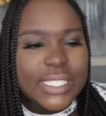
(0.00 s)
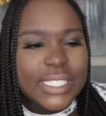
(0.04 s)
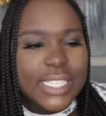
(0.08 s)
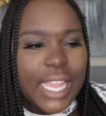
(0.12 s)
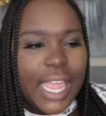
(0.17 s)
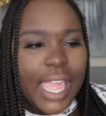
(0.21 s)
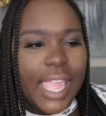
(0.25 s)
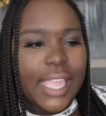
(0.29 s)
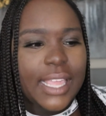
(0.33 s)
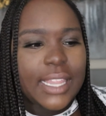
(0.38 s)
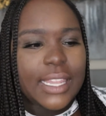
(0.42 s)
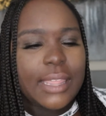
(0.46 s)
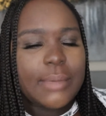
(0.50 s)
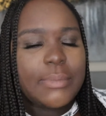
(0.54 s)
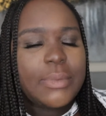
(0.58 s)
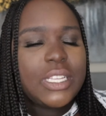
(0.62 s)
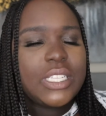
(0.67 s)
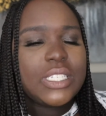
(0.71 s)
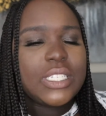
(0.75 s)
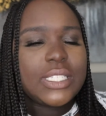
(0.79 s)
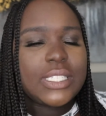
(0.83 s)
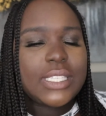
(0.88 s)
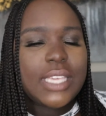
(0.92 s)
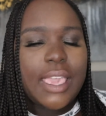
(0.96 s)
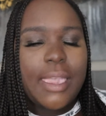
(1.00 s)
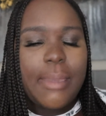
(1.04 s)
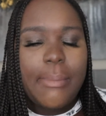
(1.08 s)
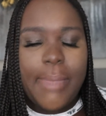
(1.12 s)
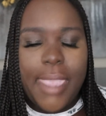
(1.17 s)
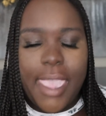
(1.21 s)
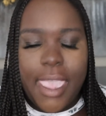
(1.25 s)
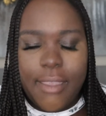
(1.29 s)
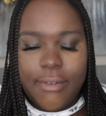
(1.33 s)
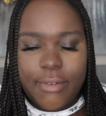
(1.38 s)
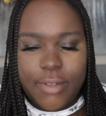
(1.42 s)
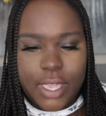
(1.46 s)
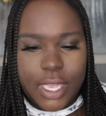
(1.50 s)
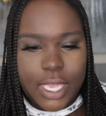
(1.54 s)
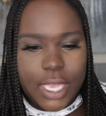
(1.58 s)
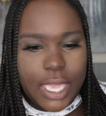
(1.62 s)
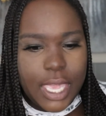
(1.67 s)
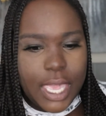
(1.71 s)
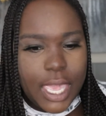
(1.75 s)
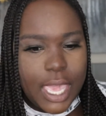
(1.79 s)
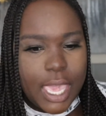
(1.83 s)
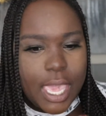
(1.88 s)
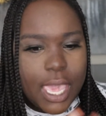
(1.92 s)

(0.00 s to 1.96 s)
Is like, let me just get married,